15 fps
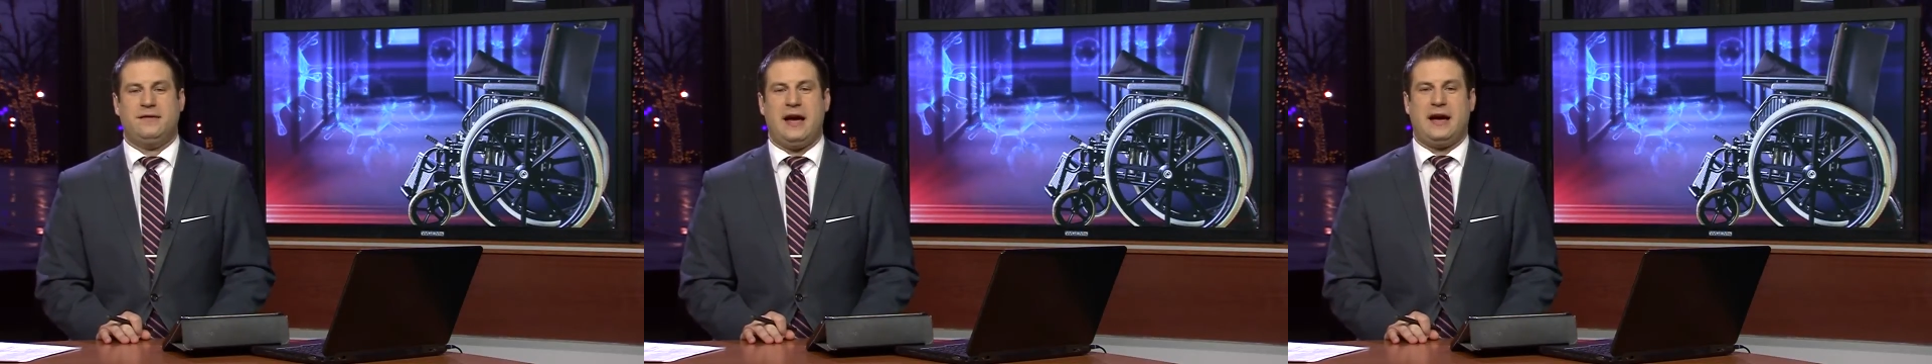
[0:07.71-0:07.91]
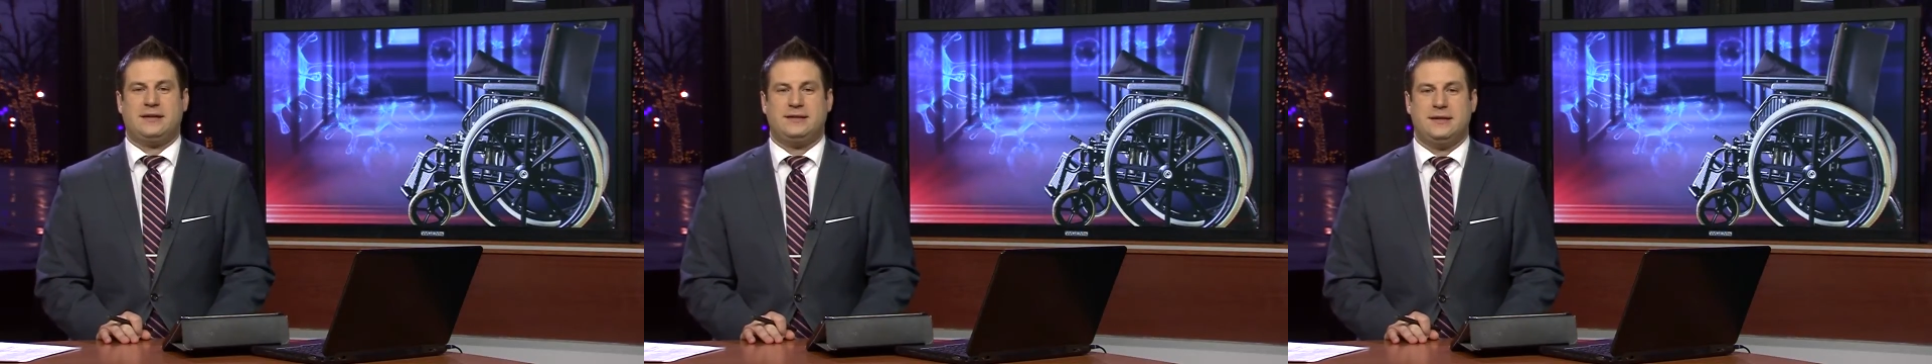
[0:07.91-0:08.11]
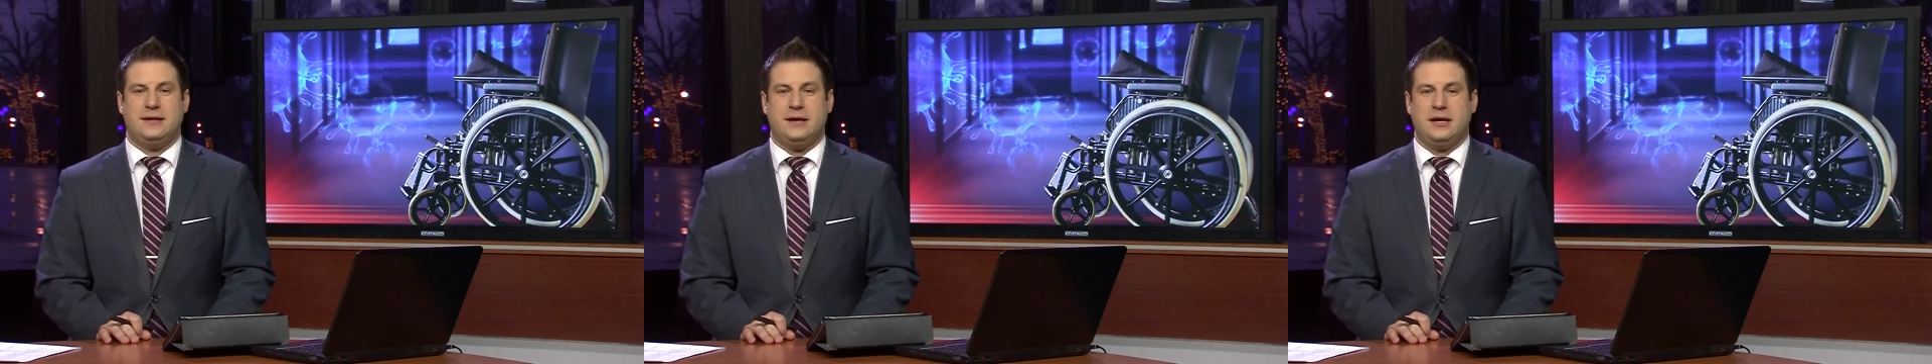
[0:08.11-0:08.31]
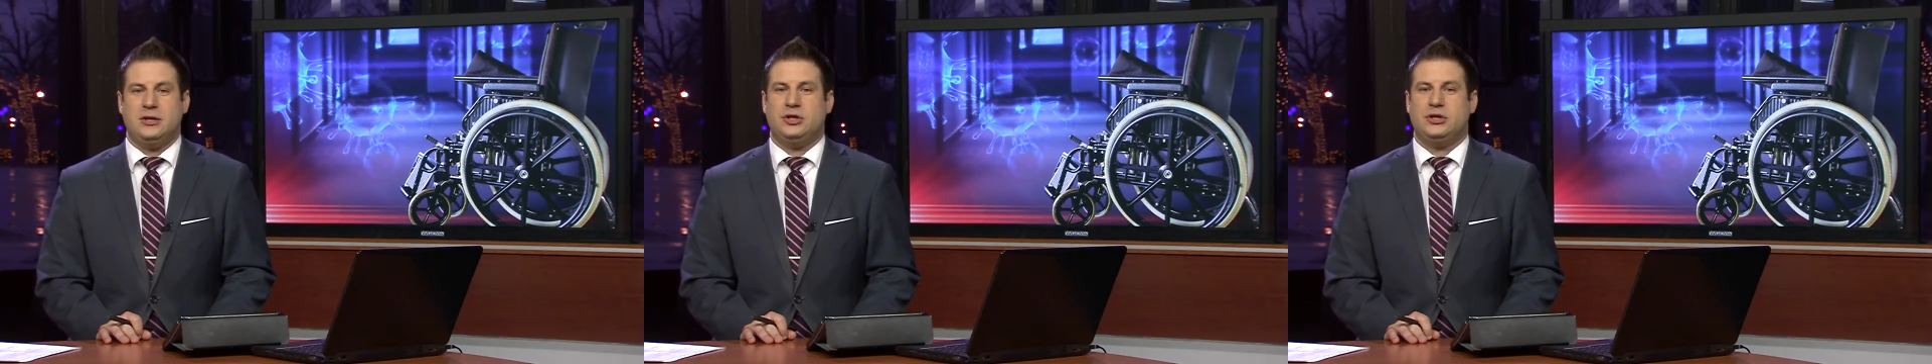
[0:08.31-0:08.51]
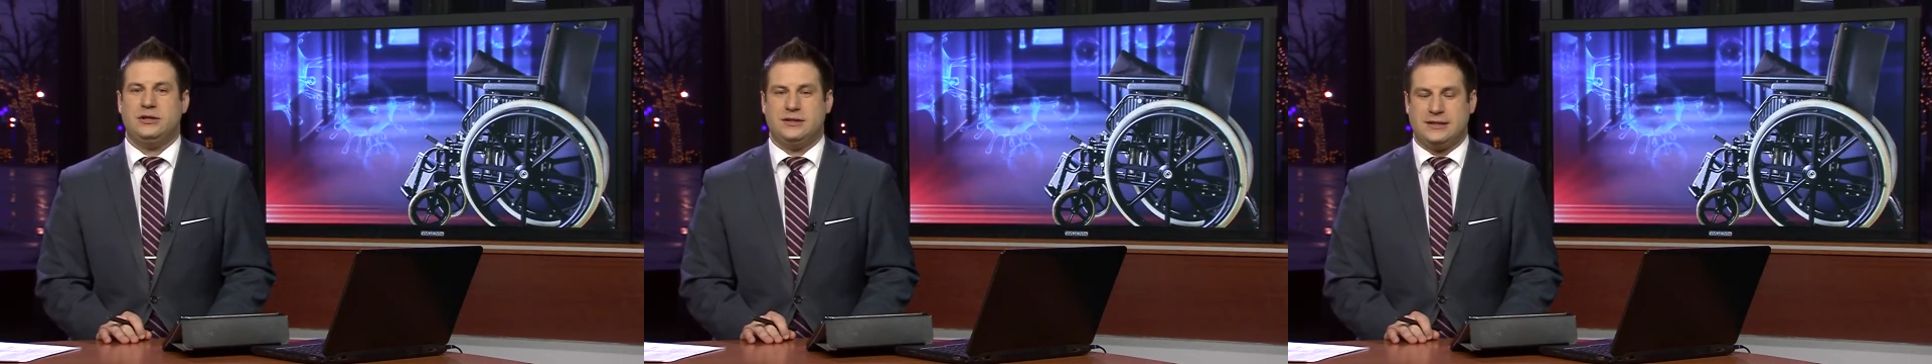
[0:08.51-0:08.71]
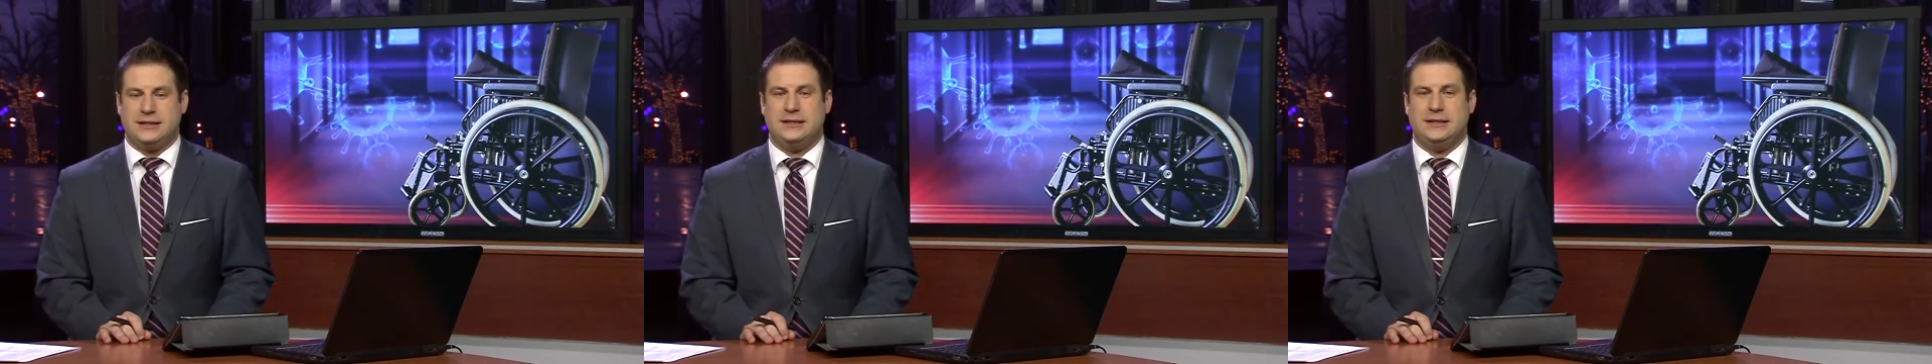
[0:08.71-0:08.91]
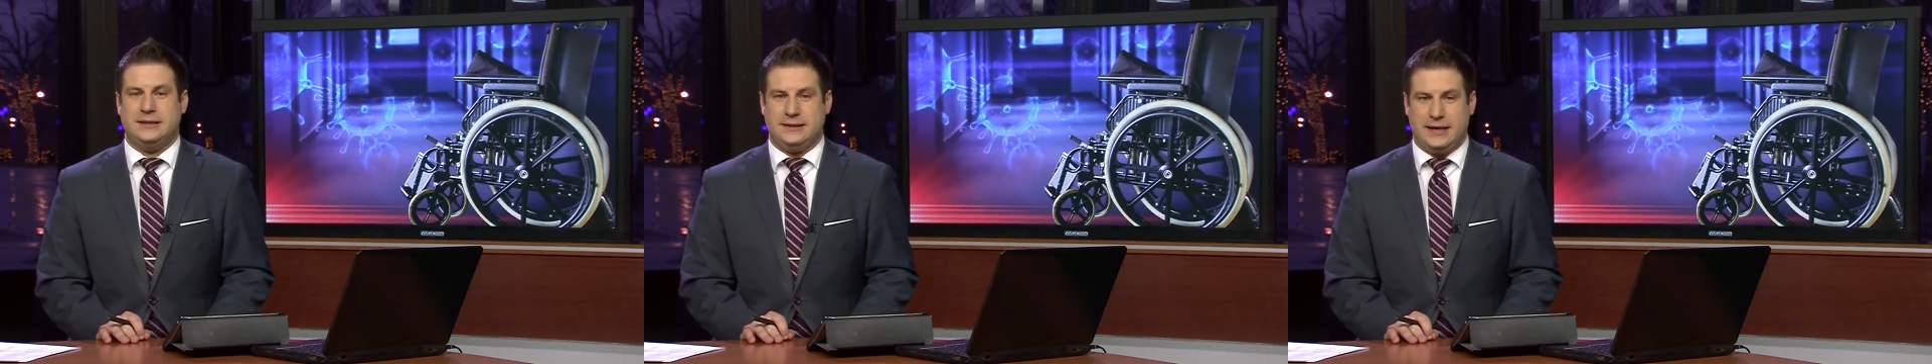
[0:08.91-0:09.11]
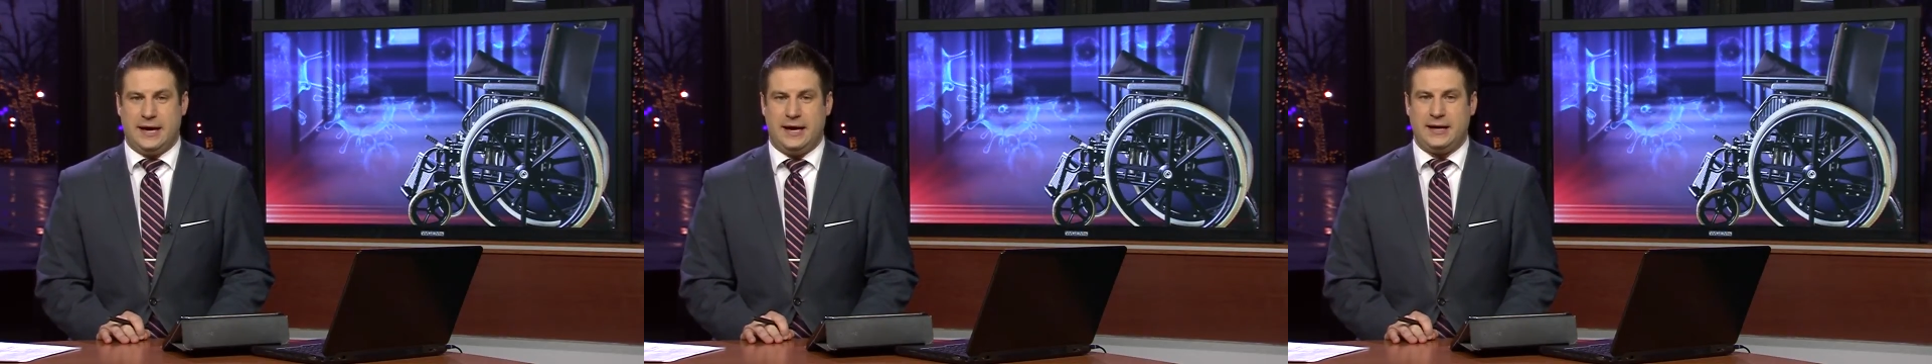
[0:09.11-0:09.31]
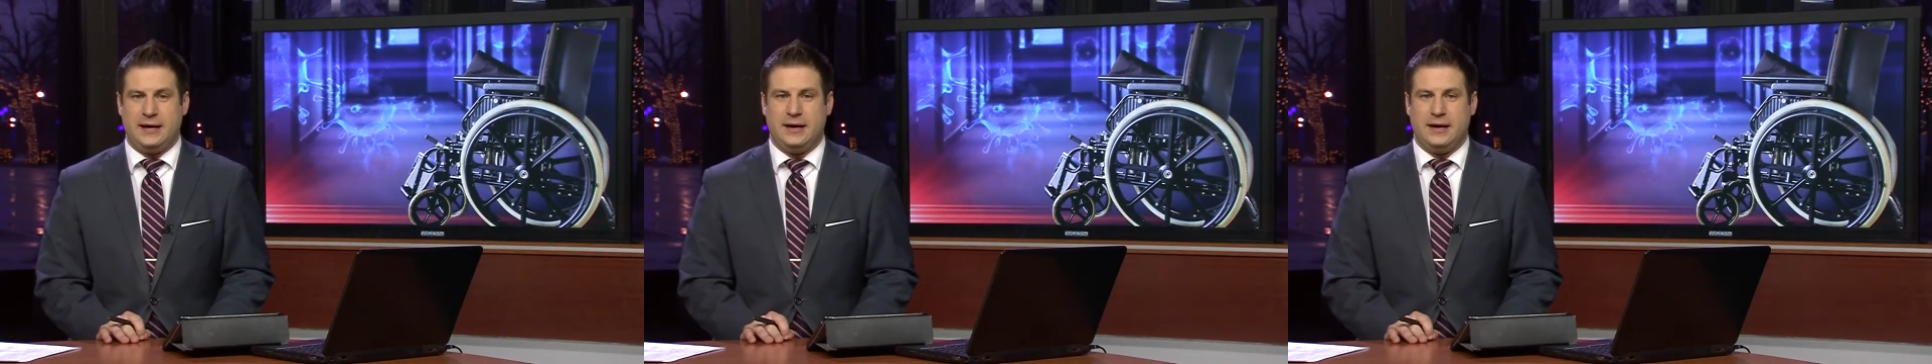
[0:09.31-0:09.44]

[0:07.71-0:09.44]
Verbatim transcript: vaccinations today.